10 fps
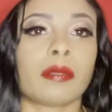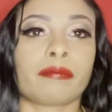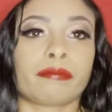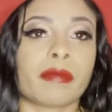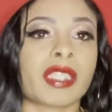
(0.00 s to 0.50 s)

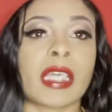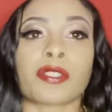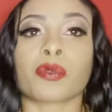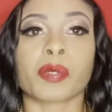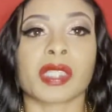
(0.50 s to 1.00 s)
Miss
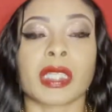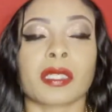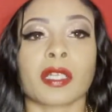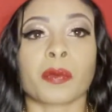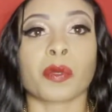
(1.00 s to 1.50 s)
Natural was sitting
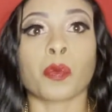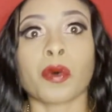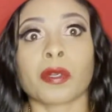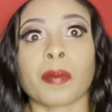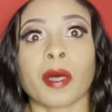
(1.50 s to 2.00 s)
there with a
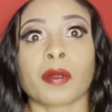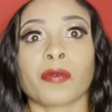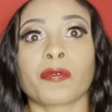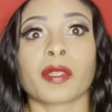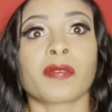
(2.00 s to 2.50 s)
water bottle
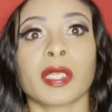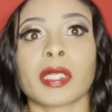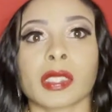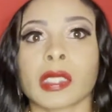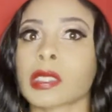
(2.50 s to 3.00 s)
full of
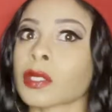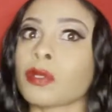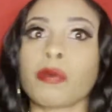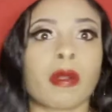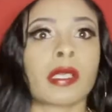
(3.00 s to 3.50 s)
Hennessy, so
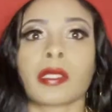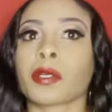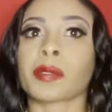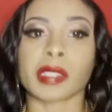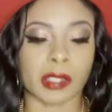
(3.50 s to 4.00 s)
you already know
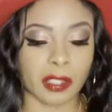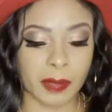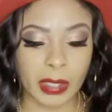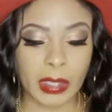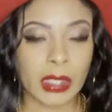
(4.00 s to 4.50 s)
what's up.
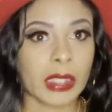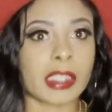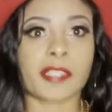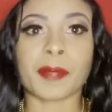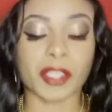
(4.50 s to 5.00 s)

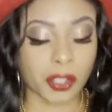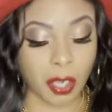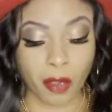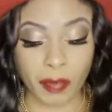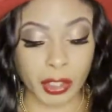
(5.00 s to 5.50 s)
This bitch is
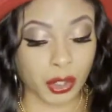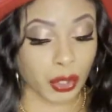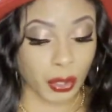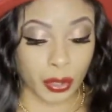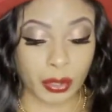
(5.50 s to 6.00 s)
already
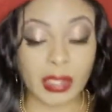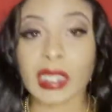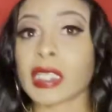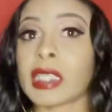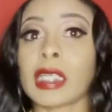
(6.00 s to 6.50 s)
turned.
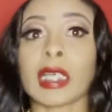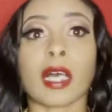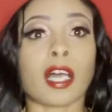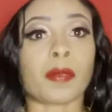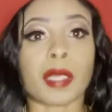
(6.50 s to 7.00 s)

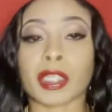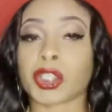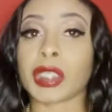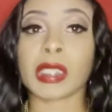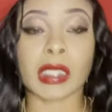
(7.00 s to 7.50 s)
And
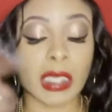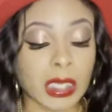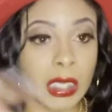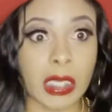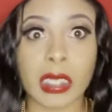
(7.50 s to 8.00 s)
she's
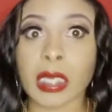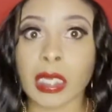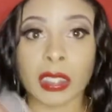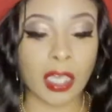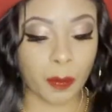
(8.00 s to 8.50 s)
in
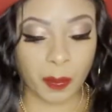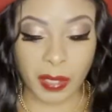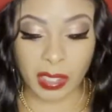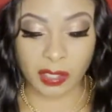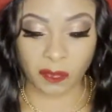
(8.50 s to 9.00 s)
Yummy
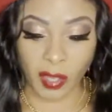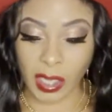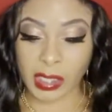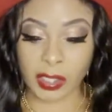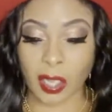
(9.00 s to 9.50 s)
P's
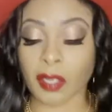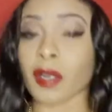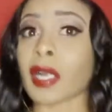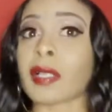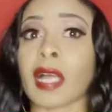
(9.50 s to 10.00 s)
face, calling
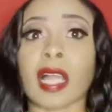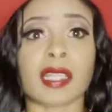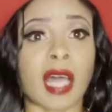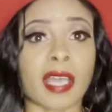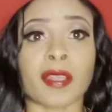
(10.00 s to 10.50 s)
her a
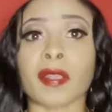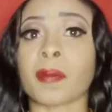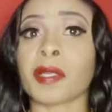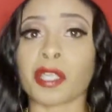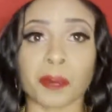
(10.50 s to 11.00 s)
liar and a
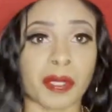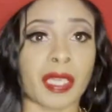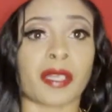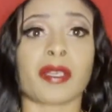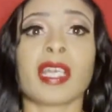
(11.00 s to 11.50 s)

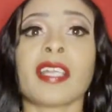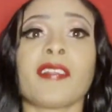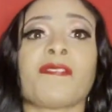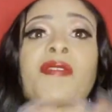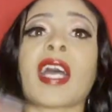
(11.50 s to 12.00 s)
manipulator.
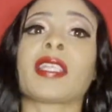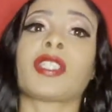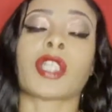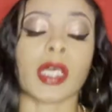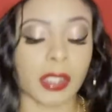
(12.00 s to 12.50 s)
Then finally
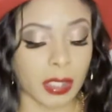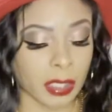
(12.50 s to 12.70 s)
Joseline